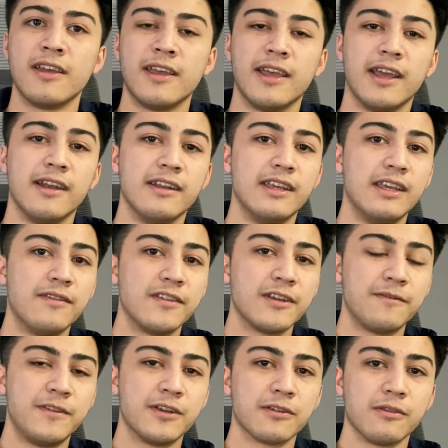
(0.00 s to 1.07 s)
And even
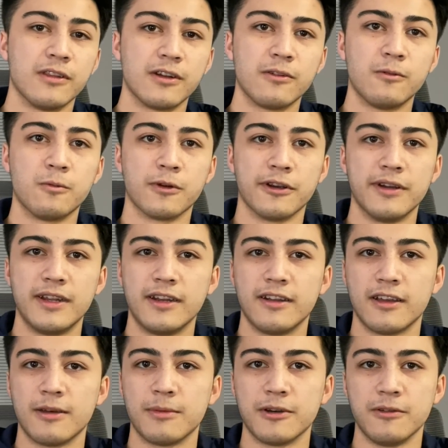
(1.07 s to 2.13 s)
if you're a little worried
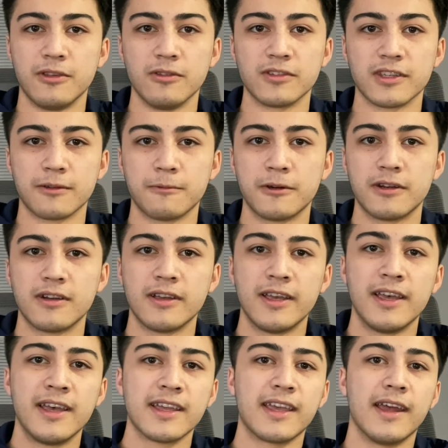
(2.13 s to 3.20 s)
about using one,
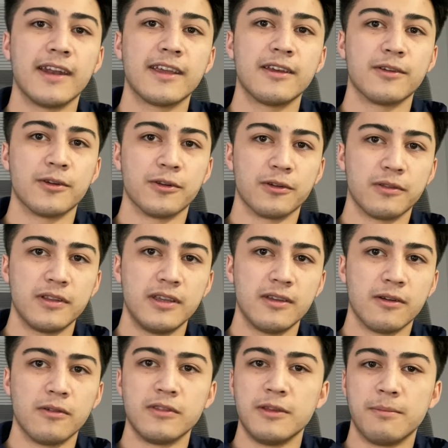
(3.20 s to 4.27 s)
getting it early
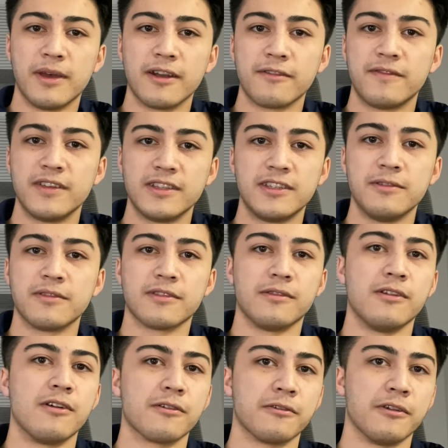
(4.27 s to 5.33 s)
only benefits you in the
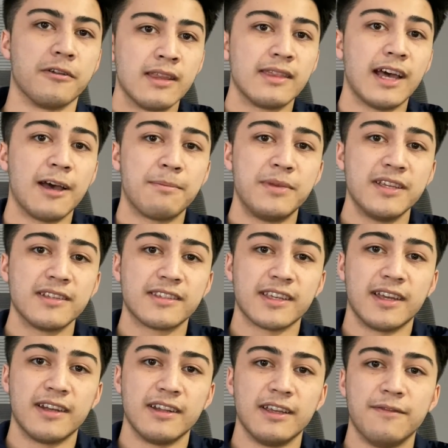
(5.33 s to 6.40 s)
long run. That being
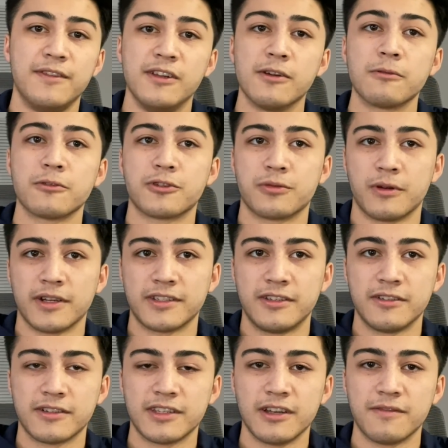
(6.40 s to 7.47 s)
said, if you don't trust
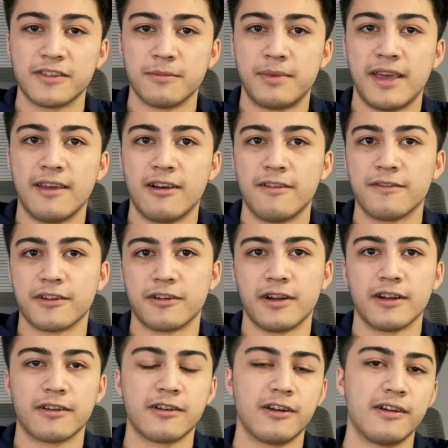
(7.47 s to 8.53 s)
yourself to pay off a
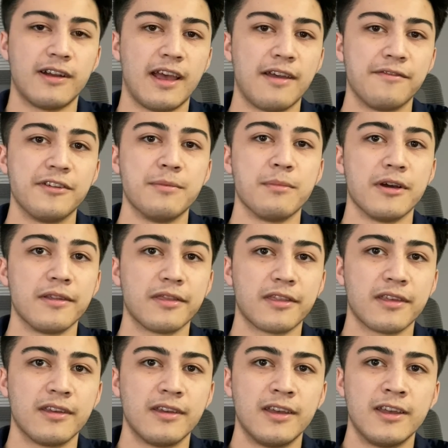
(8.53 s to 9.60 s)
credit card every month,
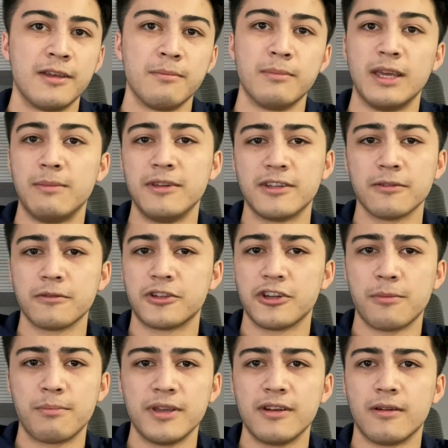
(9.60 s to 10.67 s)
maybe don't
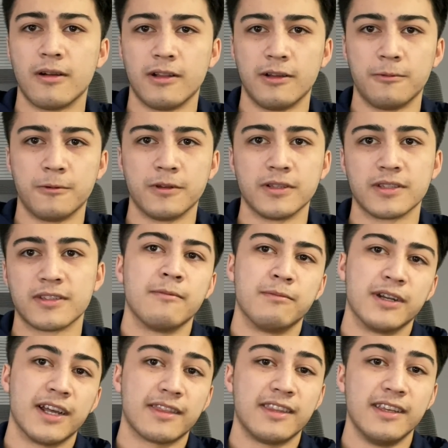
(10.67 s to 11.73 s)
jump in all at once. But
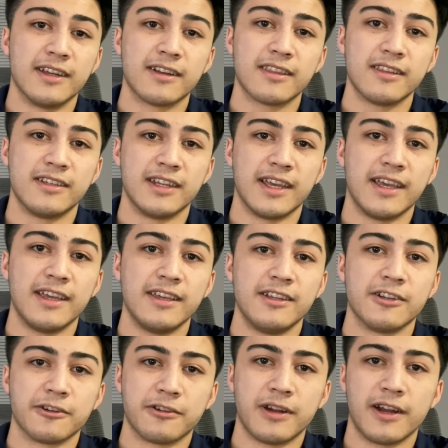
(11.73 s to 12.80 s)
at the end of the day, your
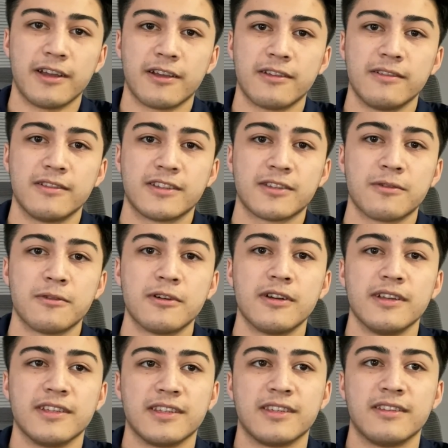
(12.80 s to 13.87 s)
credit score
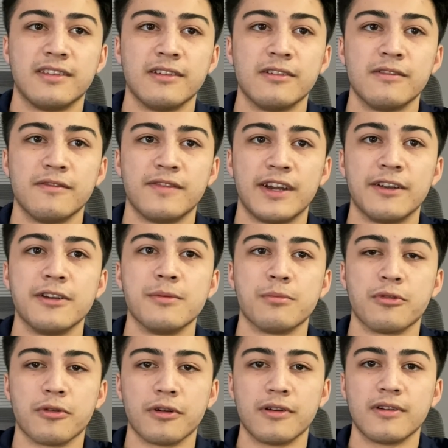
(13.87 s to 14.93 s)
is still very
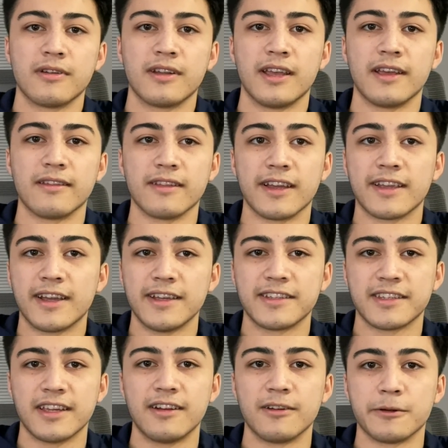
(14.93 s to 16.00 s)
important. And like I
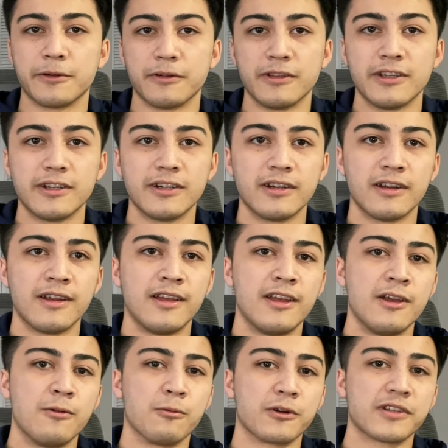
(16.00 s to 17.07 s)
said earlier,
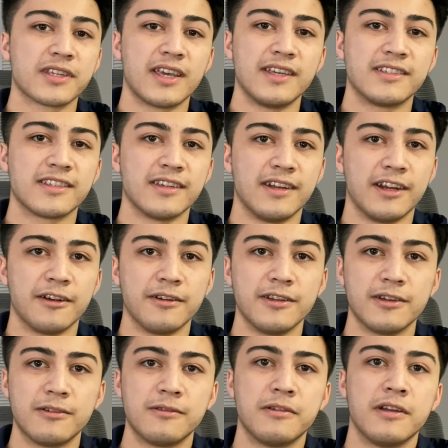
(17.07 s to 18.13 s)
worst case
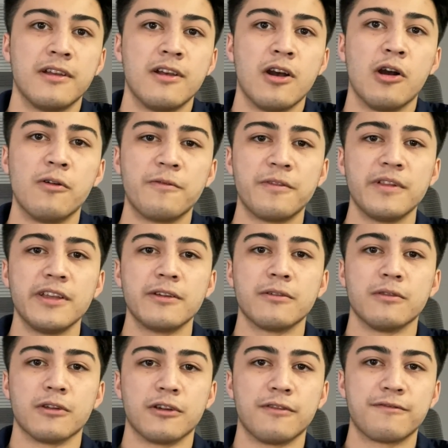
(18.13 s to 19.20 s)
scenario, hopefully you'll
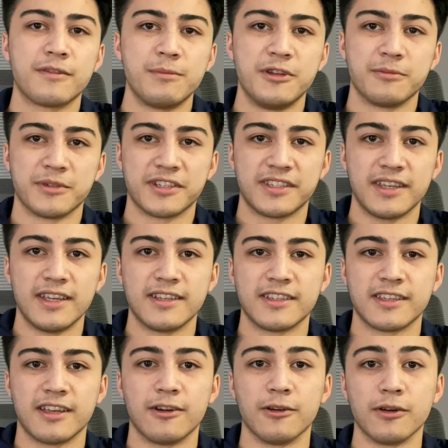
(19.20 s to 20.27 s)
learn from your mistakes
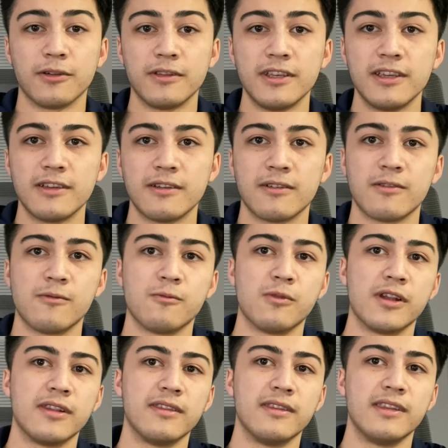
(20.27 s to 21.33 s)
early
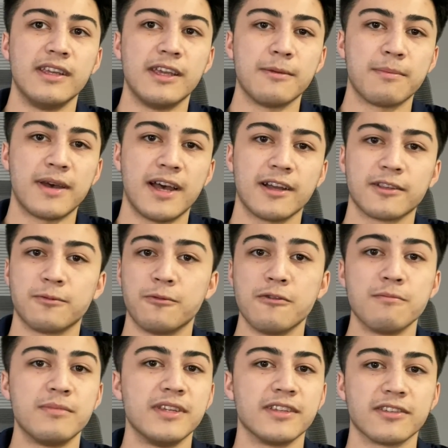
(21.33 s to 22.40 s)
when the impact won't
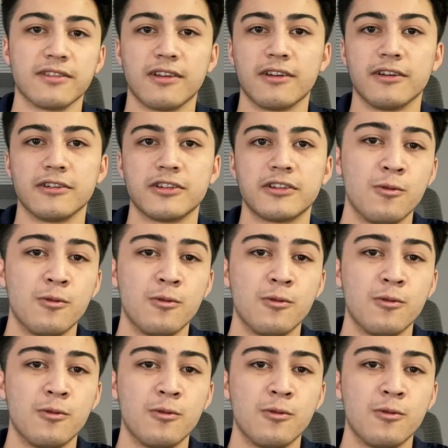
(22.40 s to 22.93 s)
be as large.